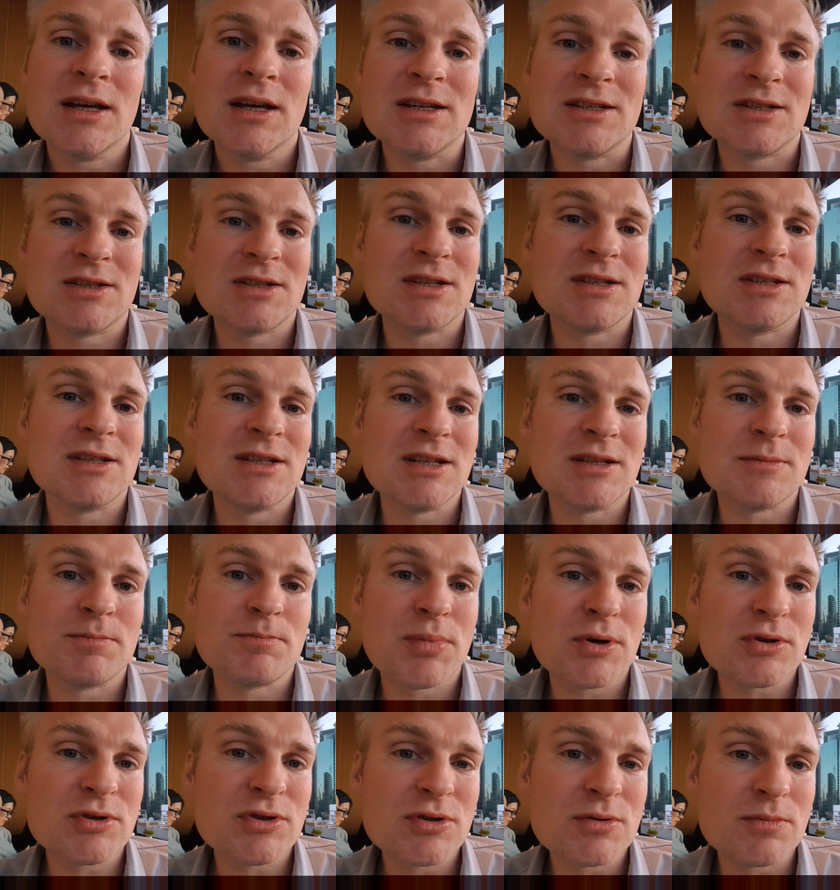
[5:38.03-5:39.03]
it's indeed
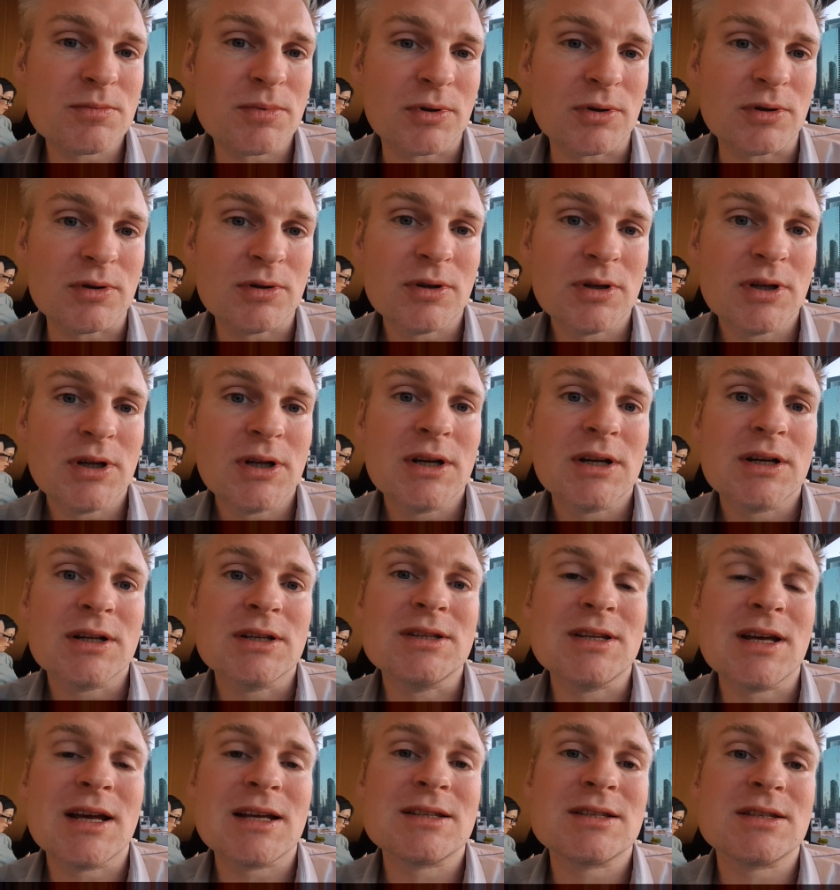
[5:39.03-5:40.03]
possible
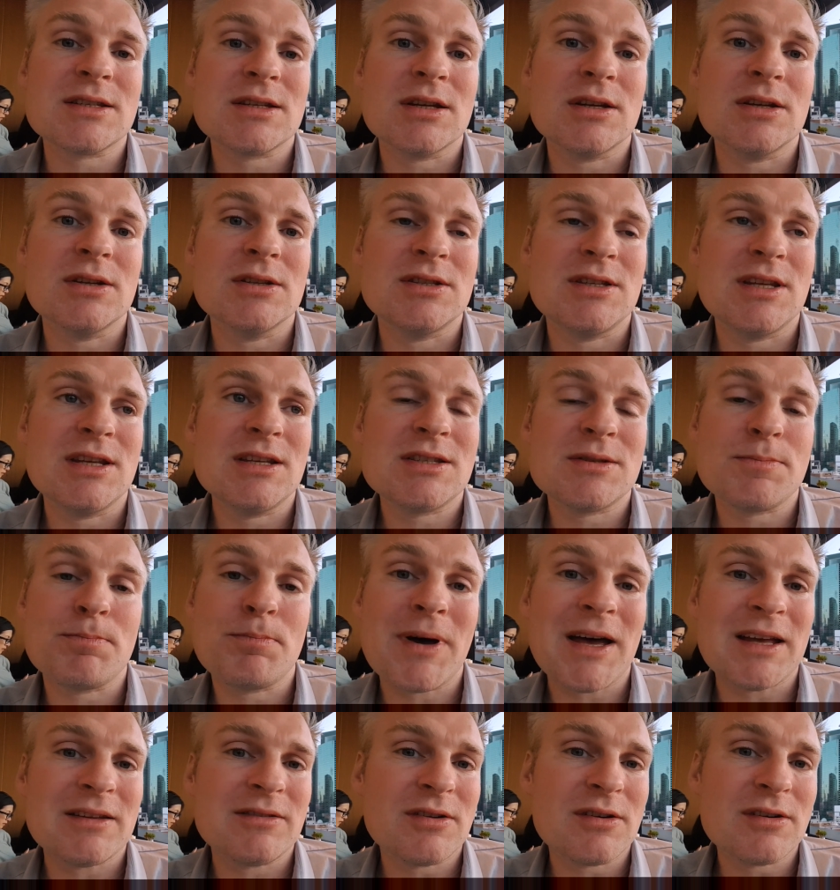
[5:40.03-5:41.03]
that this
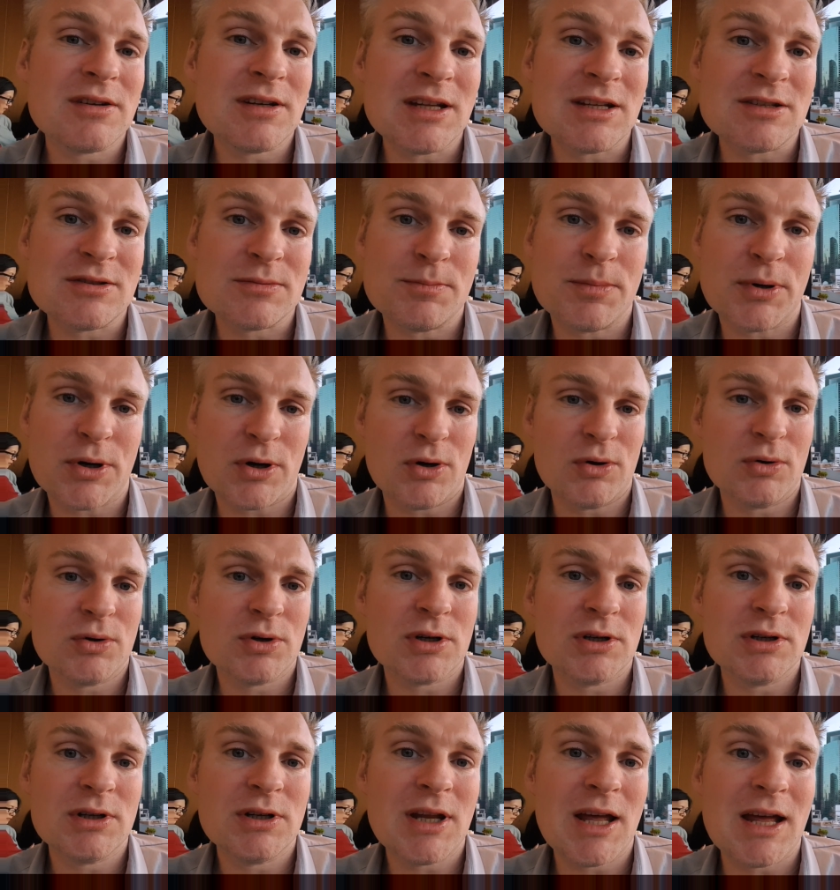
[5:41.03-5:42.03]
pattern is
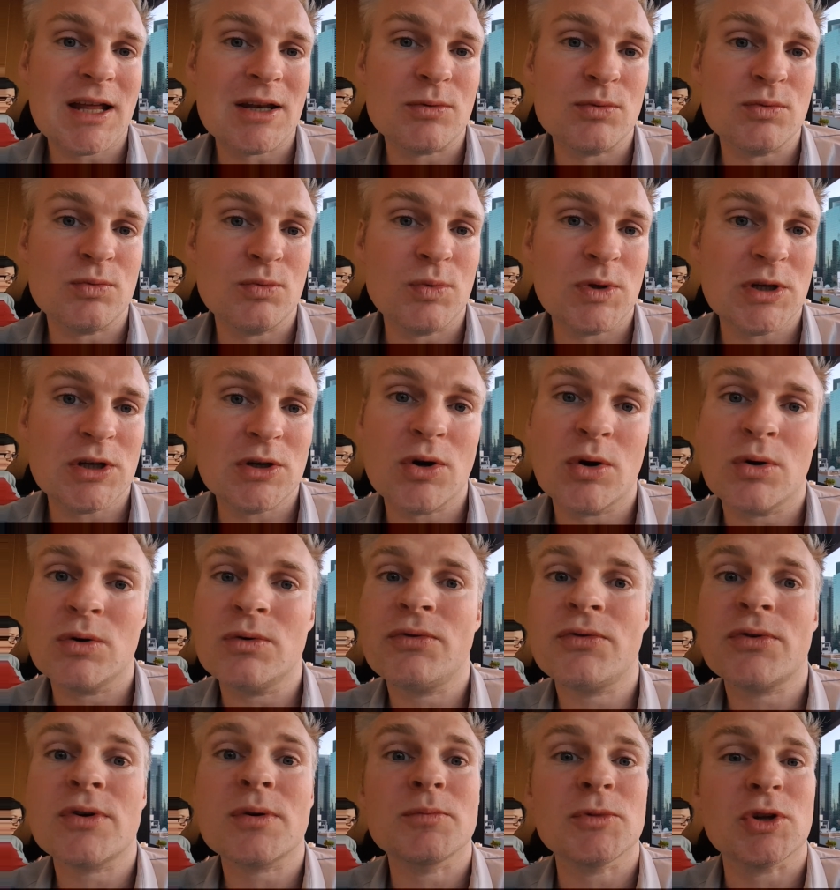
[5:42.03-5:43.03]
broken and we
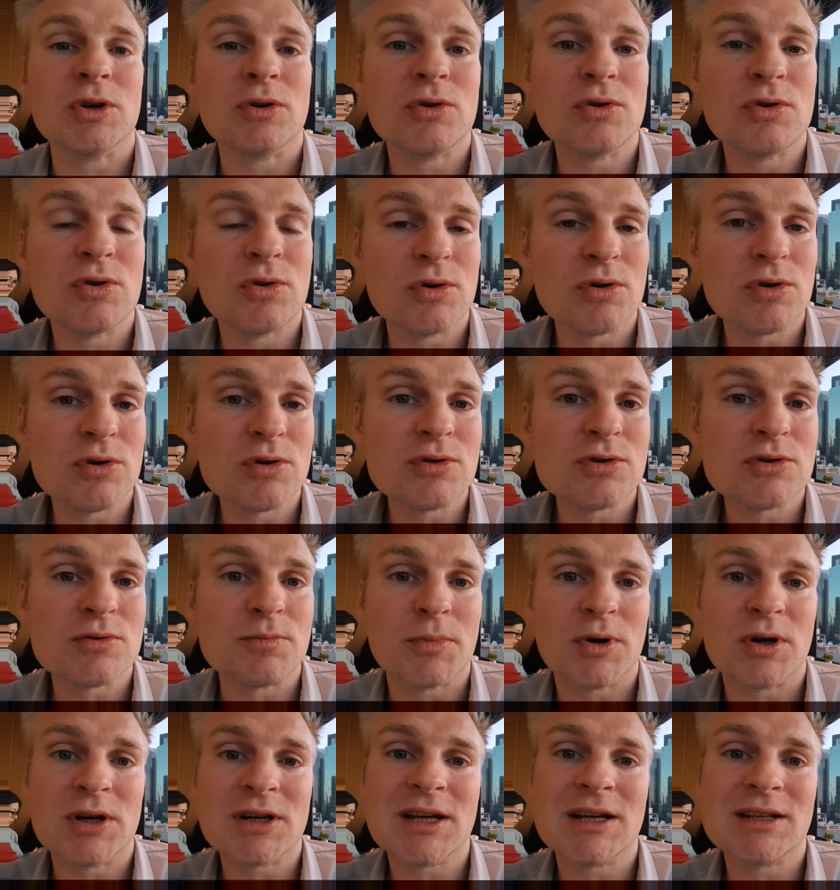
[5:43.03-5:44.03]
go from the current
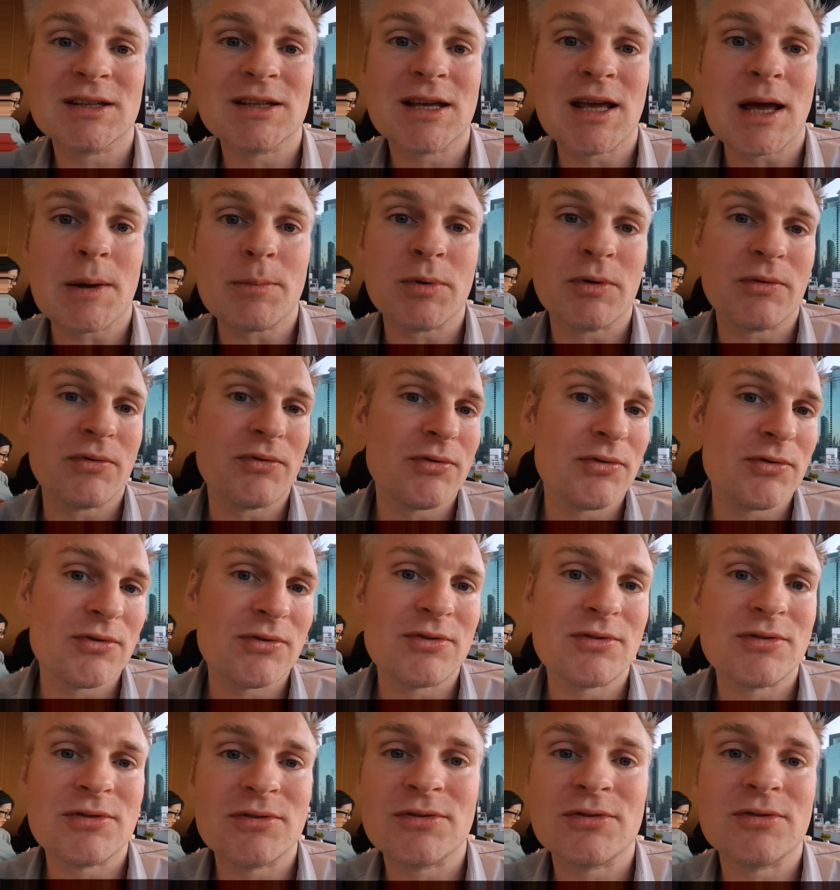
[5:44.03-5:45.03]
market cap of
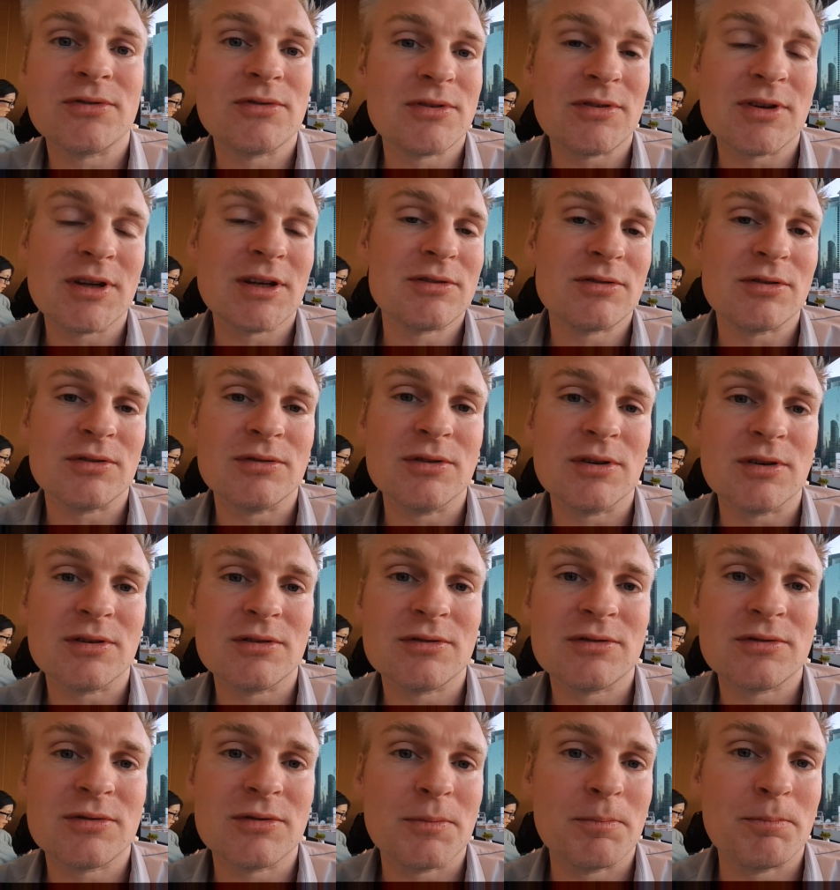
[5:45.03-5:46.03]

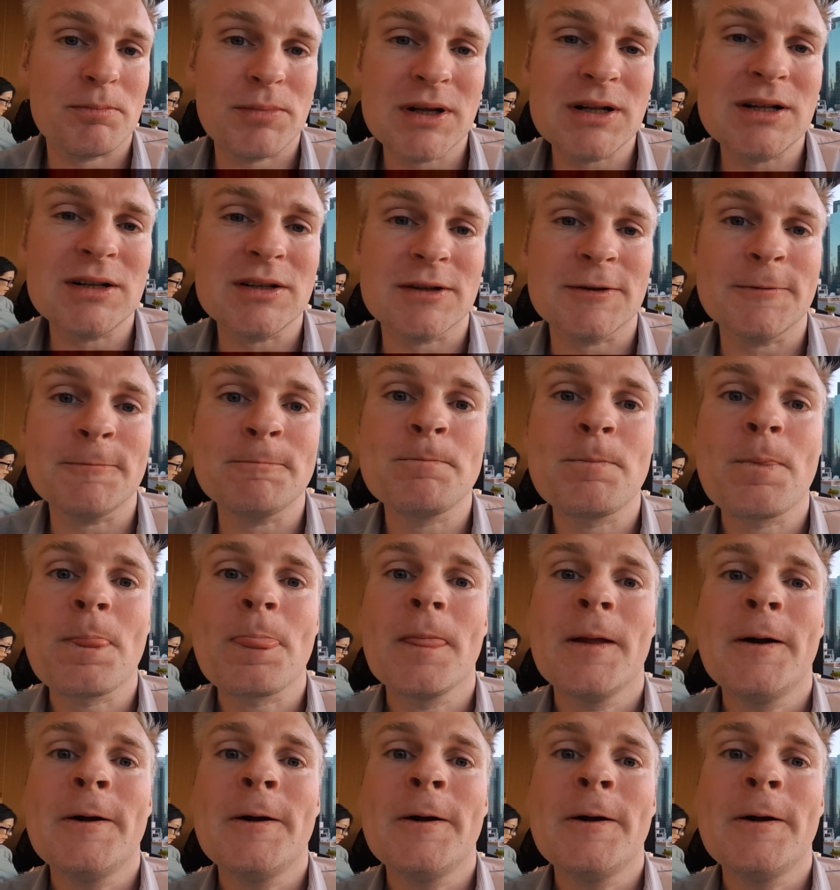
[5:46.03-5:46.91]
600 billion